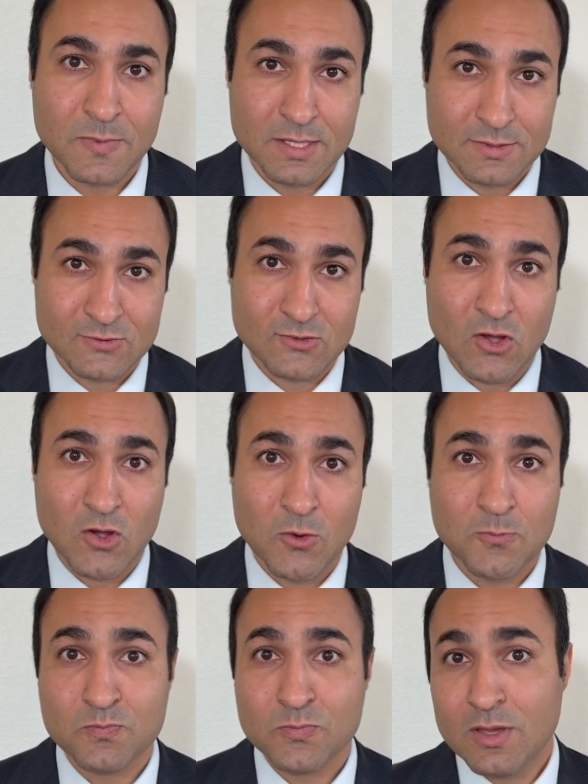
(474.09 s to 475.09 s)
So
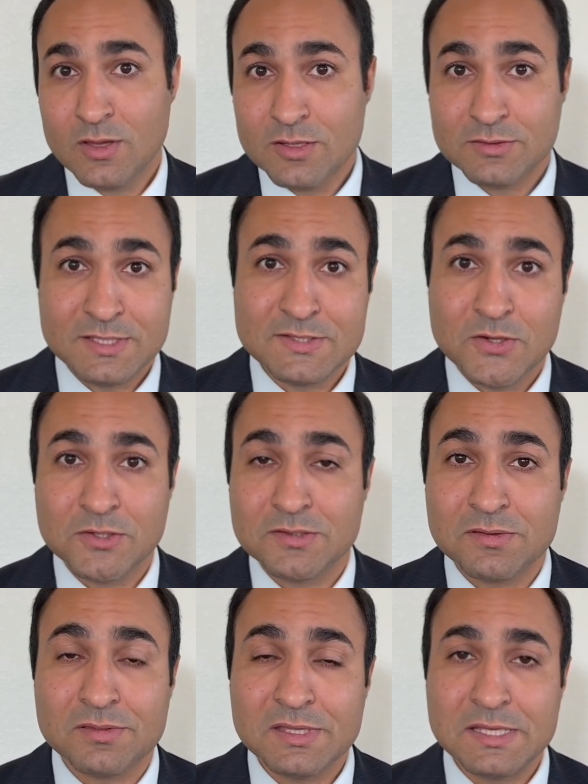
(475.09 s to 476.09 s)
these are the
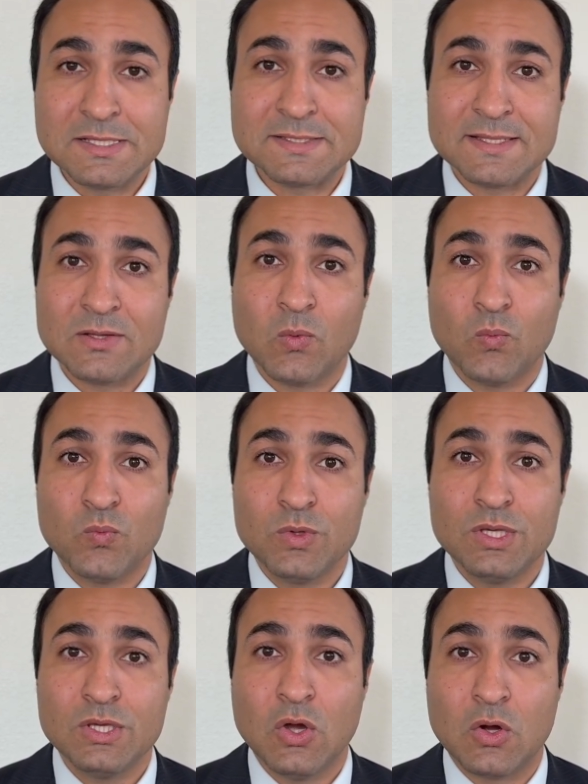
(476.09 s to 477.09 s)
things that
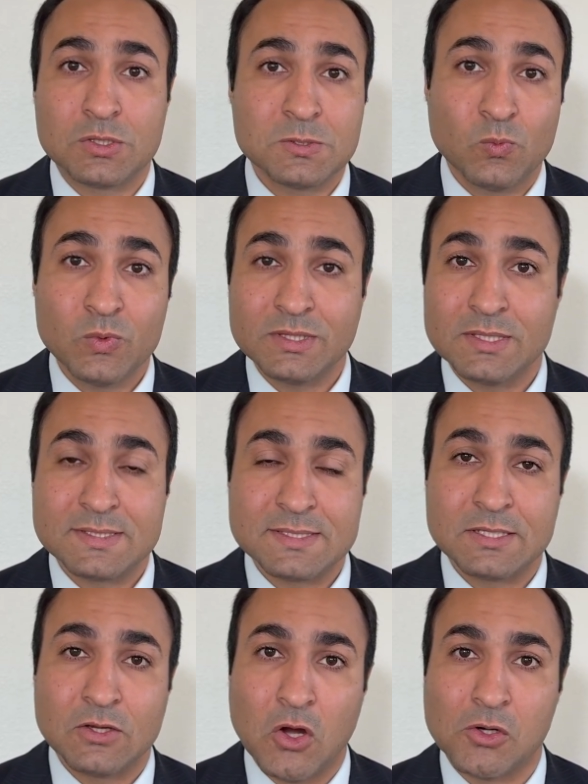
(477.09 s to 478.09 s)
we are
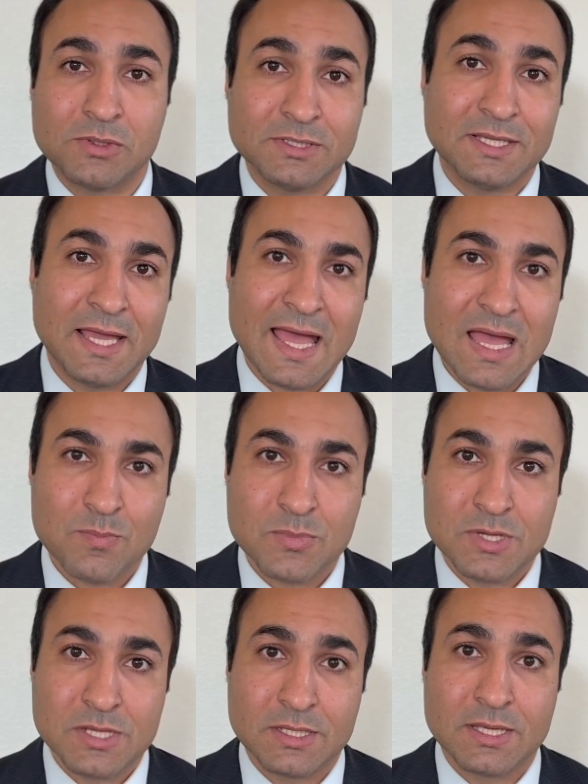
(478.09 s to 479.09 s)
witnessing already
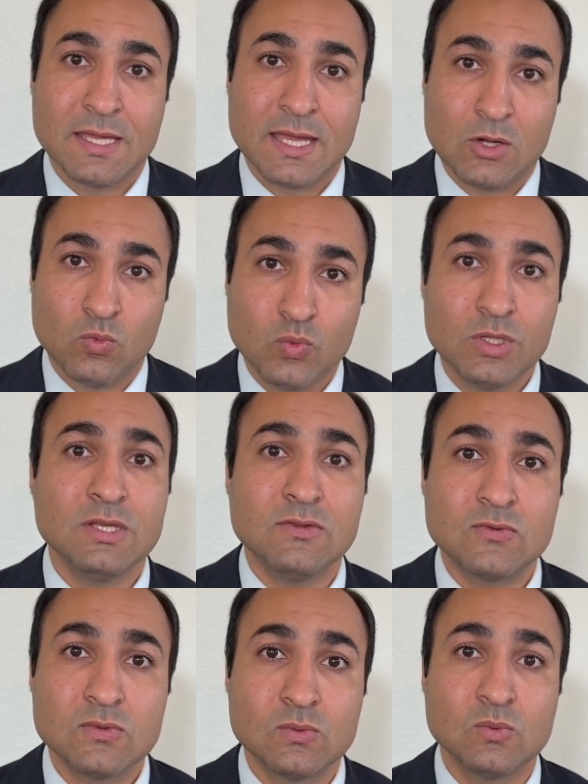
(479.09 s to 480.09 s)
happening, and we need
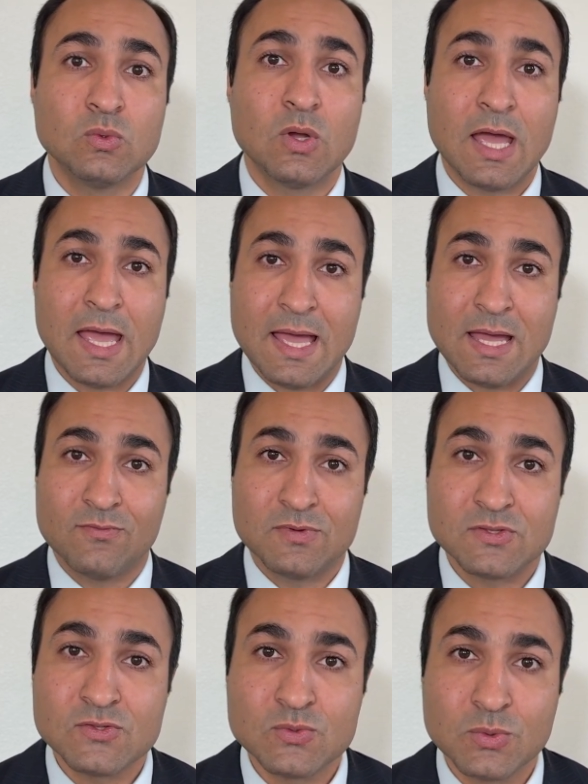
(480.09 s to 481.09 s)
to have a
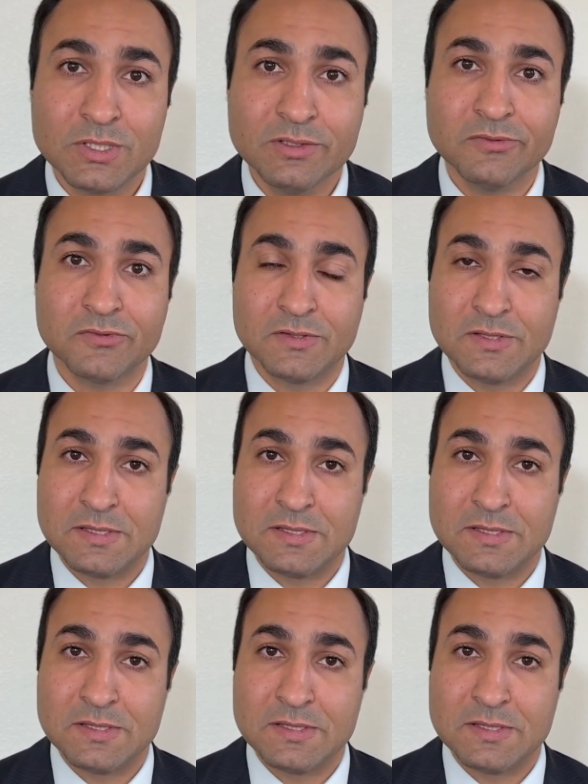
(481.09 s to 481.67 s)
swift